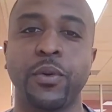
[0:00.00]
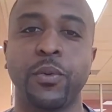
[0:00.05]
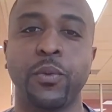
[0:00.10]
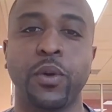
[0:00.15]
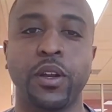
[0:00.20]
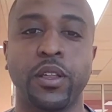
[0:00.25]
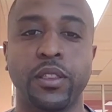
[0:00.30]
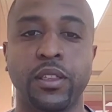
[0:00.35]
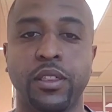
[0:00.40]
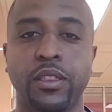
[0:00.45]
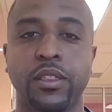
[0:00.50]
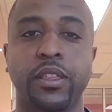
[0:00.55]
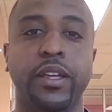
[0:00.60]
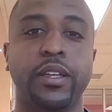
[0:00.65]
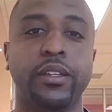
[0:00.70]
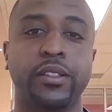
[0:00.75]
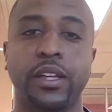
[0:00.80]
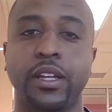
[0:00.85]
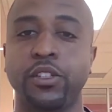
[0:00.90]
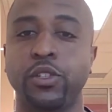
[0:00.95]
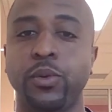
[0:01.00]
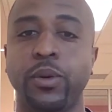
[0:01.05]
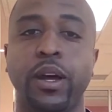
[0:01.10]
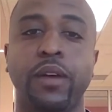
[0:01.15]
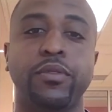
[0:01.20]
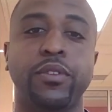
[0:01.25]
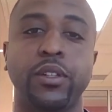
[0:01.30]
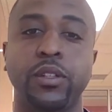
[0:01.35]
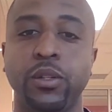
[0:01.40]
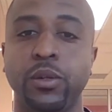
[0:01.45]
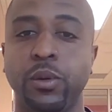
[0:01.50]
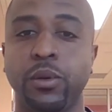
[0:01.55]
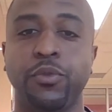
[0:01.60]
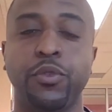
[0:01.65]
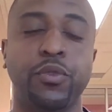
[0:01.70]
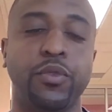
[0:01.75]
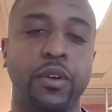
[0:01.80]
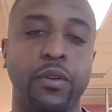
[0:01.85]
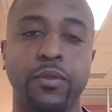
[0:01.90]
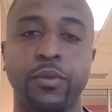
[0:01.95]
And one of the things that you have to do
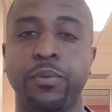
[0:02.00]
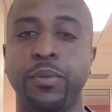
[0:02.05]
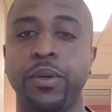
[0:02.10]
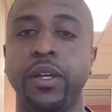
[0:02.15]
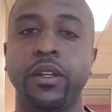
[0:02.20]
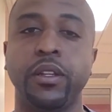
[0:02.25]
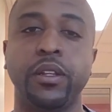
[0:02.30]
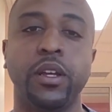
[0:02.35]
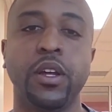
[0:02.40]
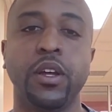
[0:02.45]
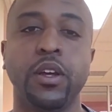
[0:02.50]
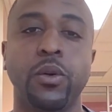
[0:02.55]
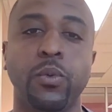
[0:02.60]
if you've ever been